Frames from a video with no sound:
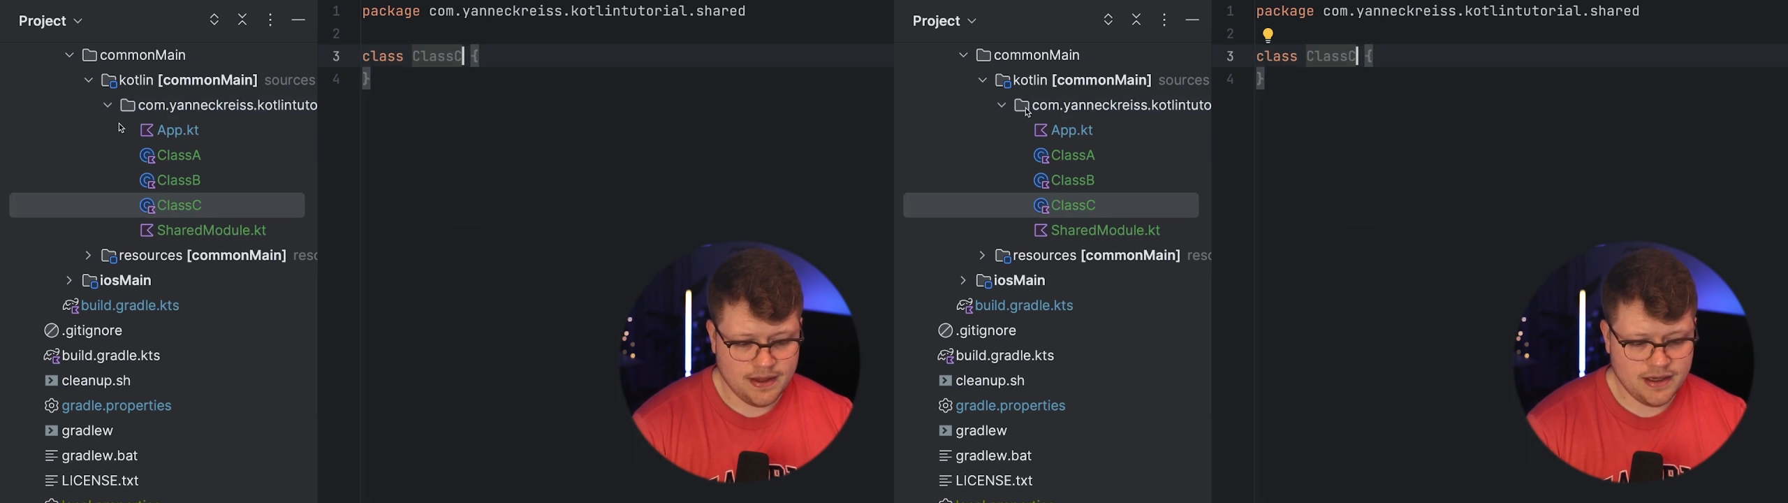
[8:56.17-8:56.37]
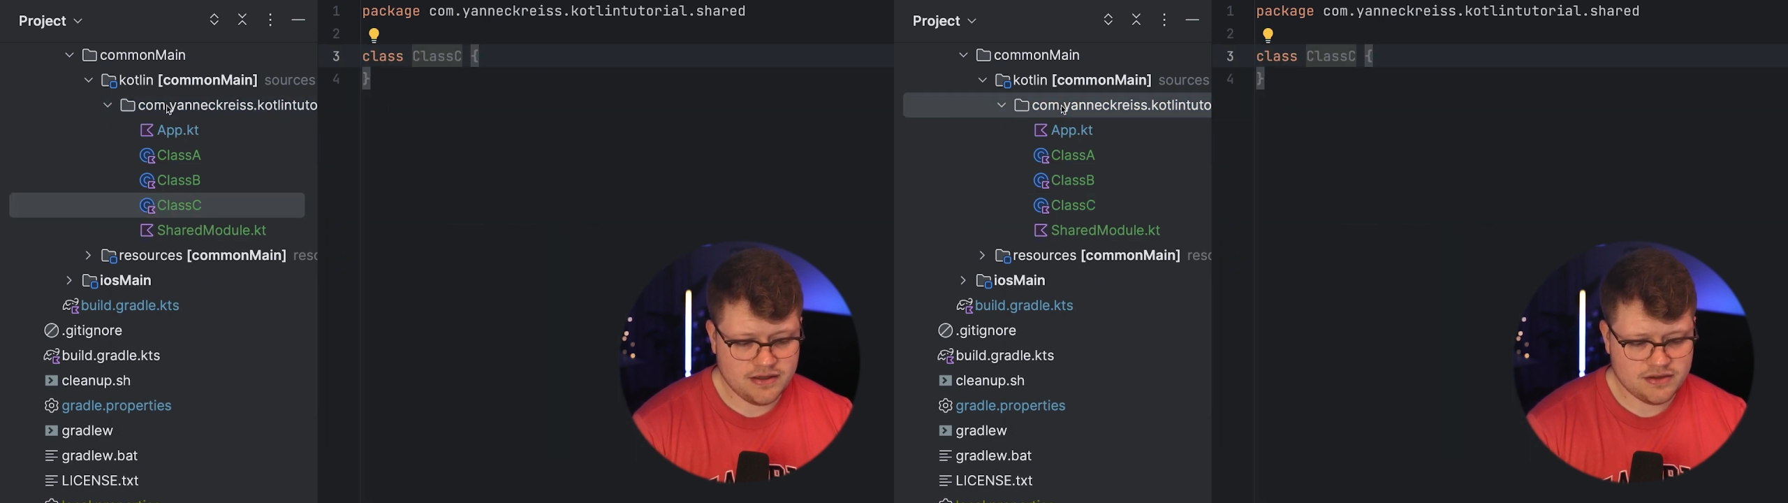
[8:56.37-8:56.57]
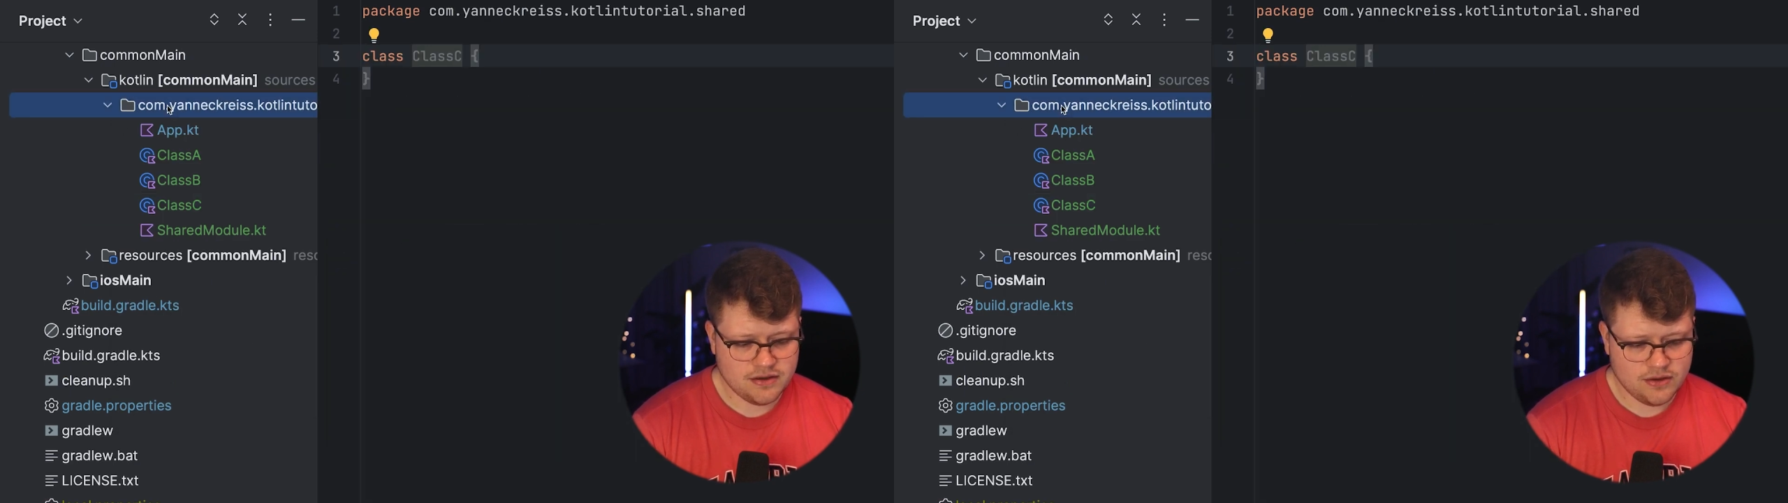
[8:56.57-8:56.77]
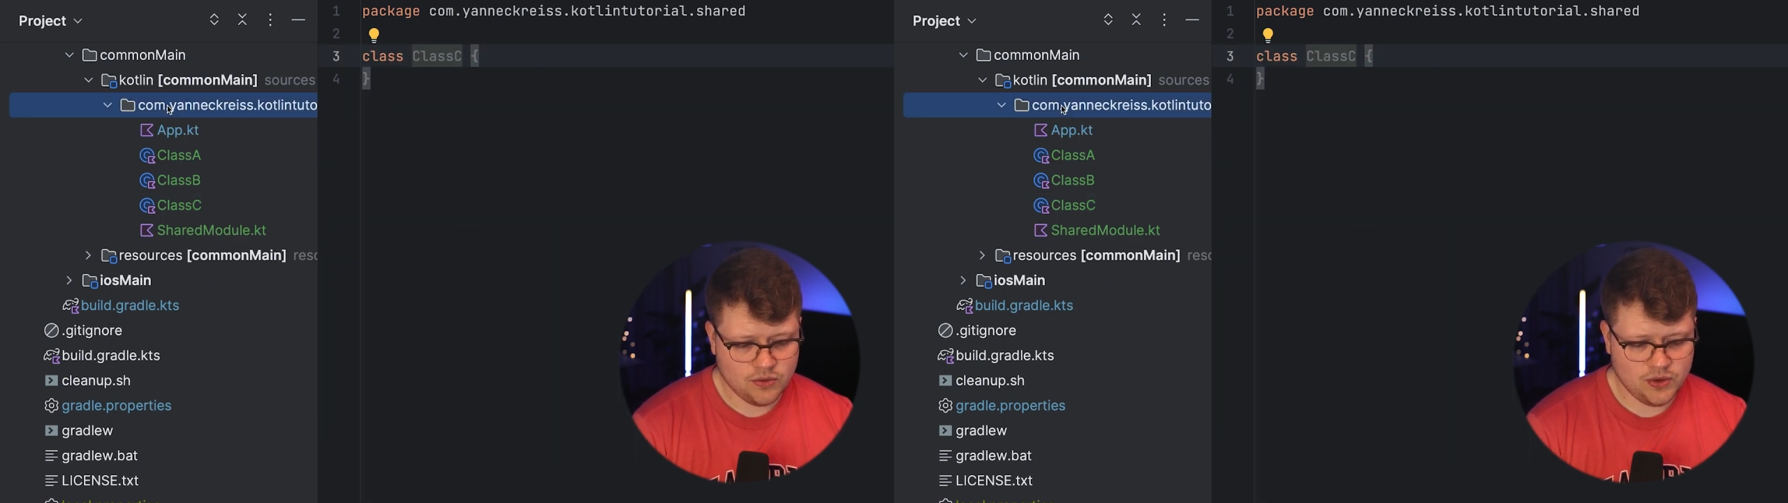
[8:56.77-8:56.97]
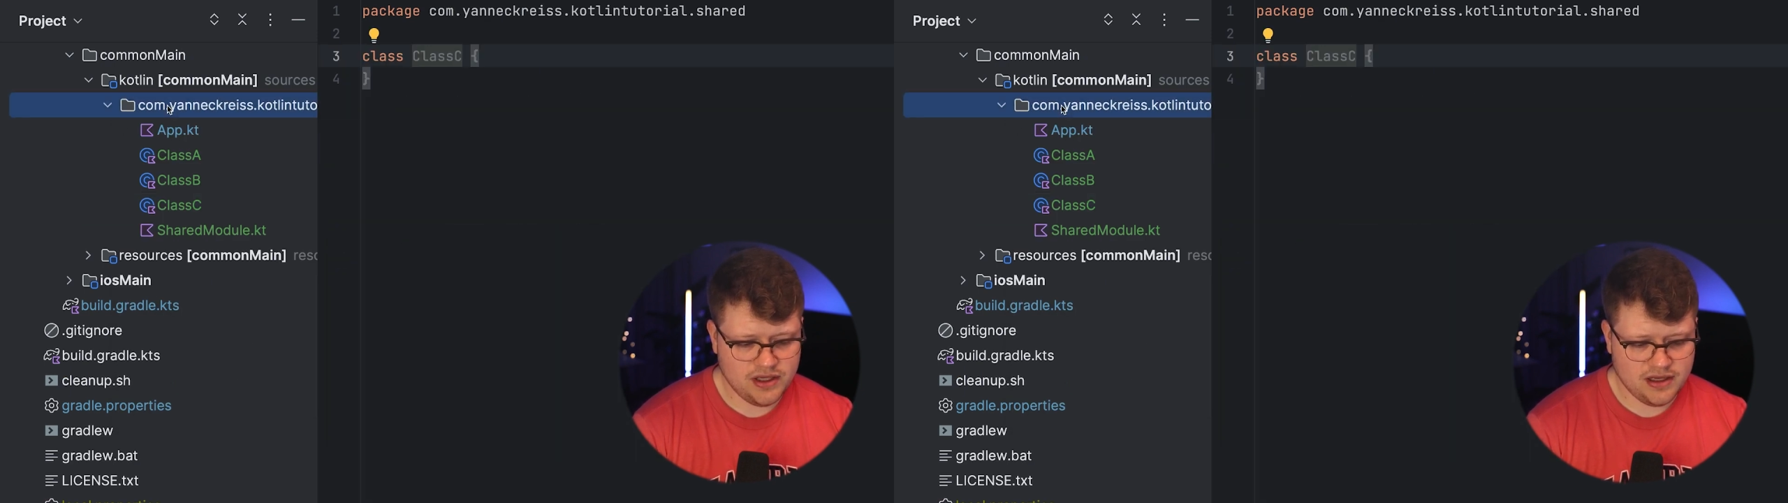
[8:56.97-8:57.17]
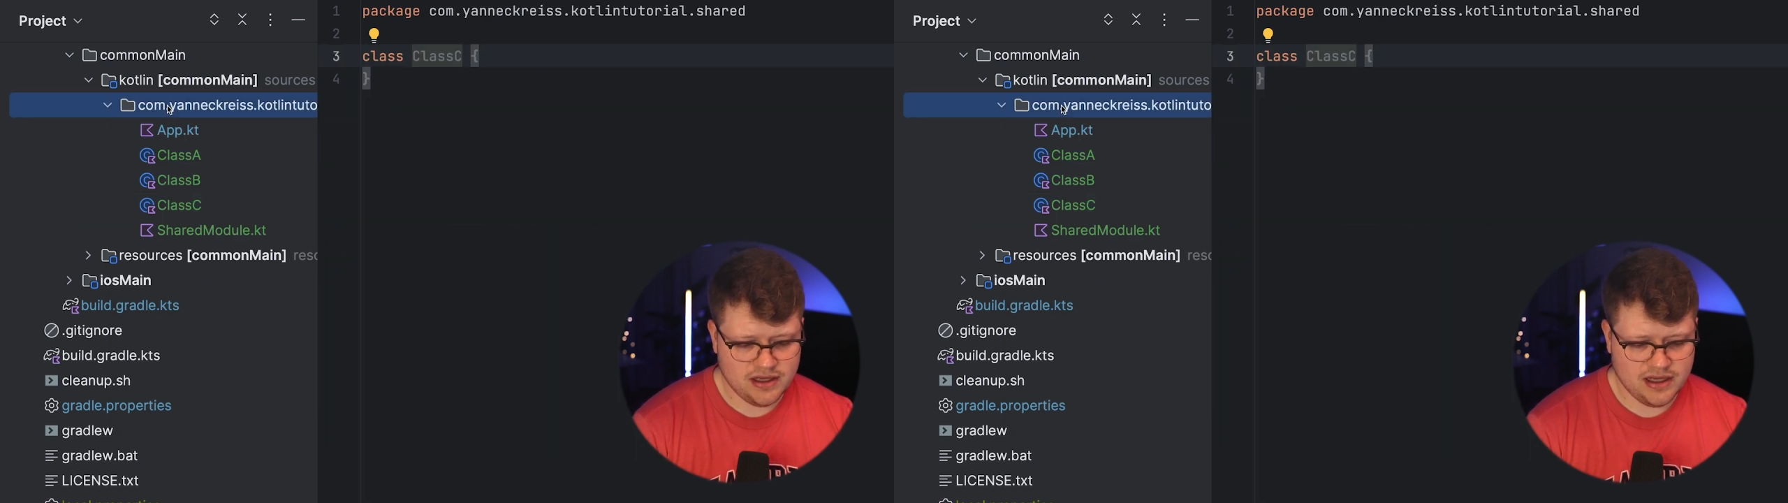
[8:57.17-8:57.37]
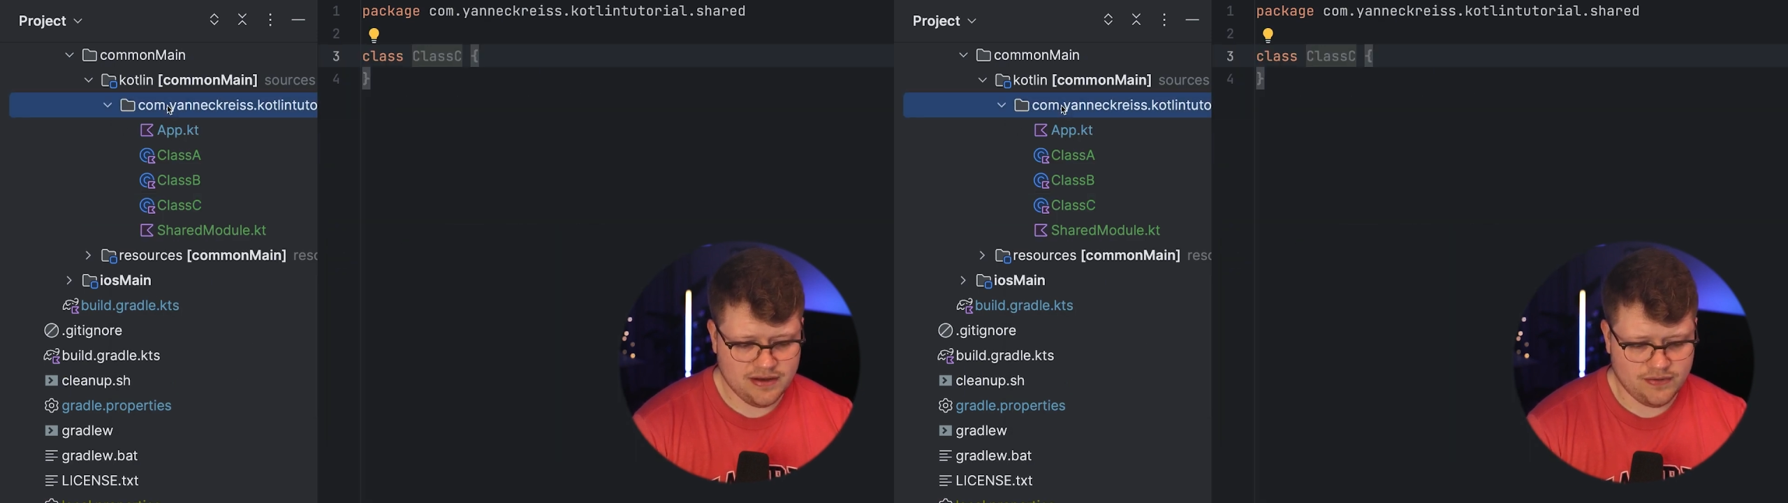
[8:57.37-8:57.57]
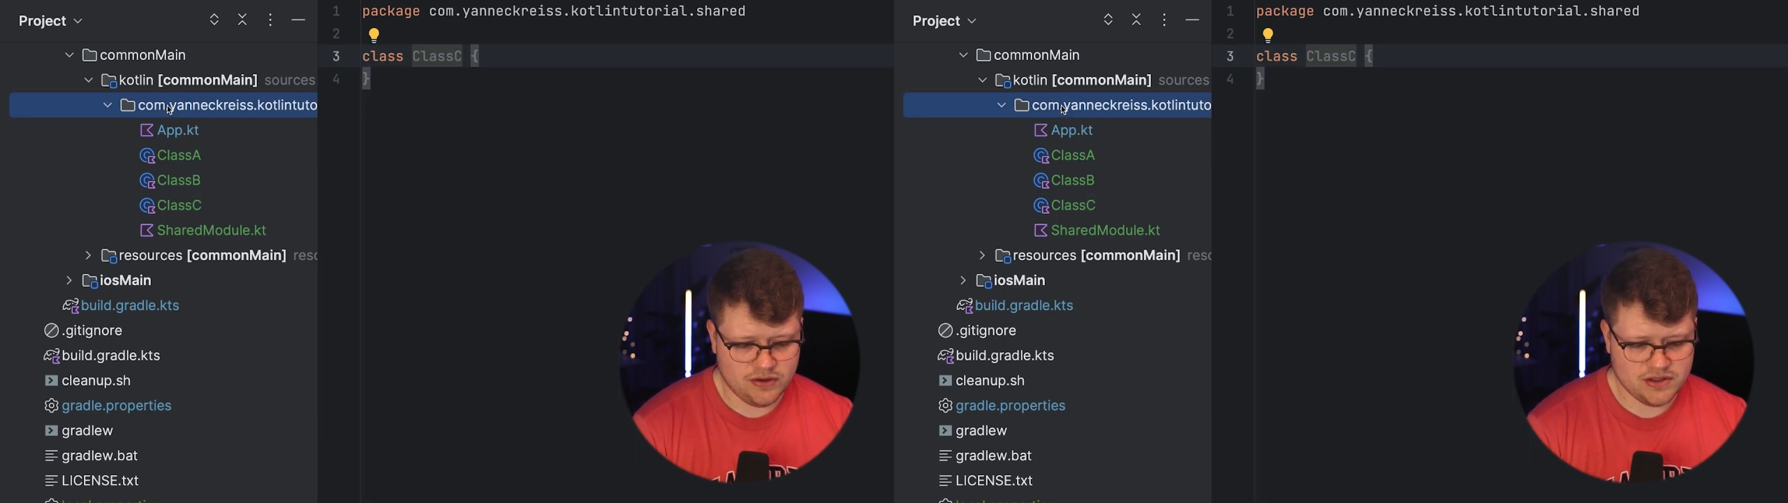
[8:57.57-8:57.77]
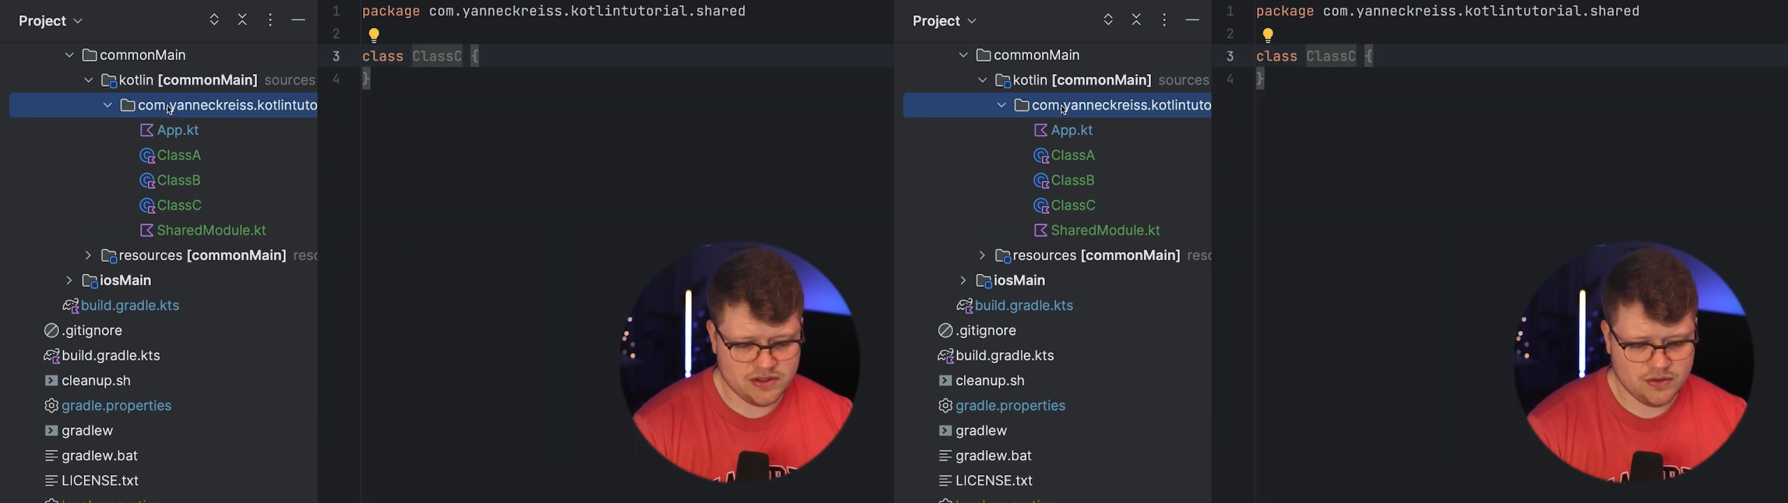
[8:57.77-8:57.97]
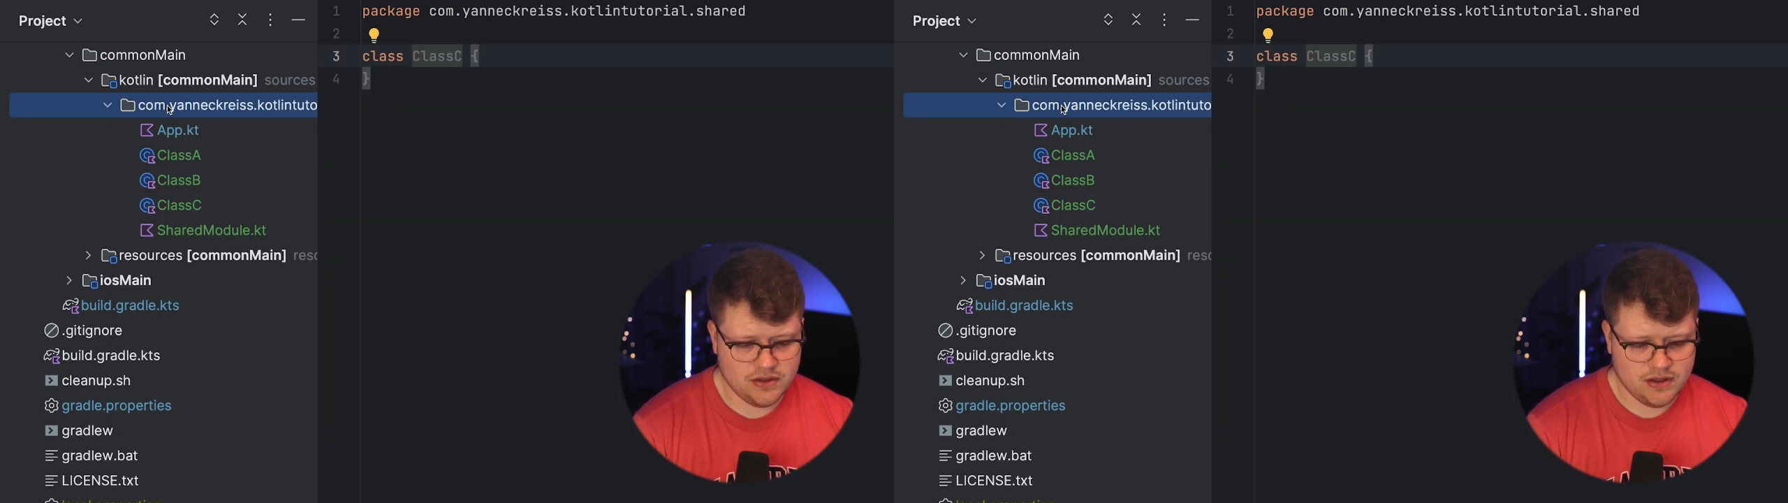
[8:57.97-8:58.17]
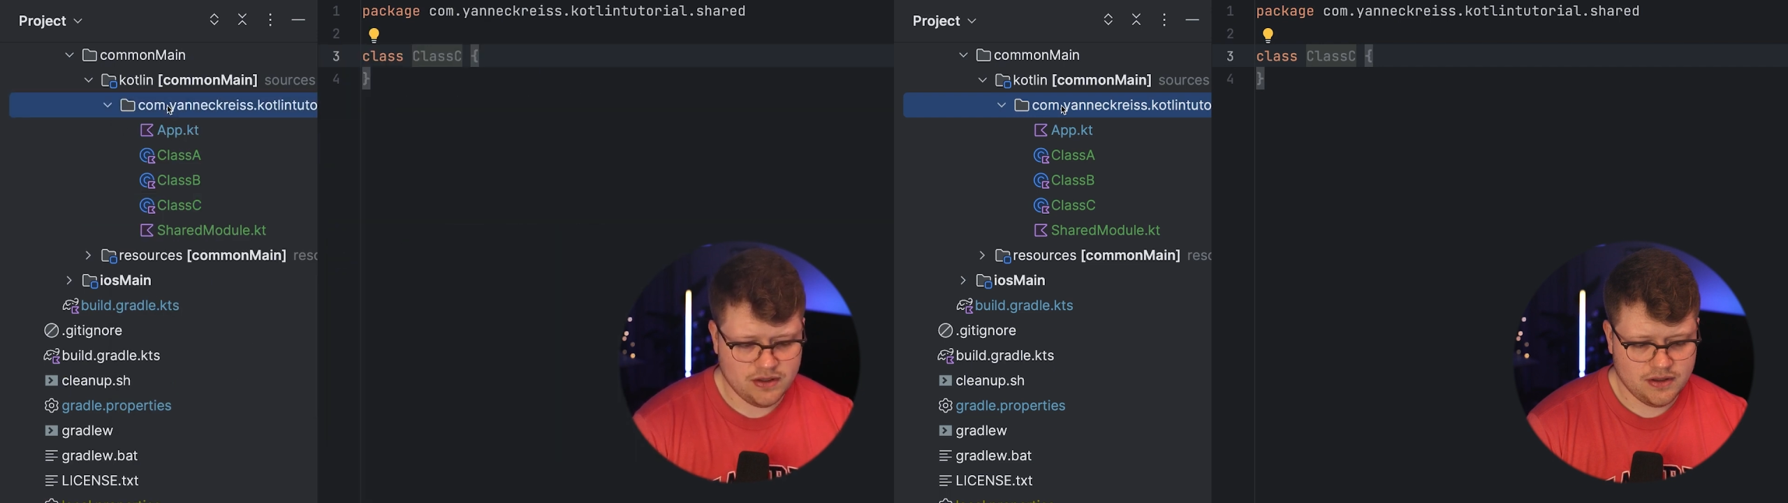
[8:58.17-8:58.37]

and we have also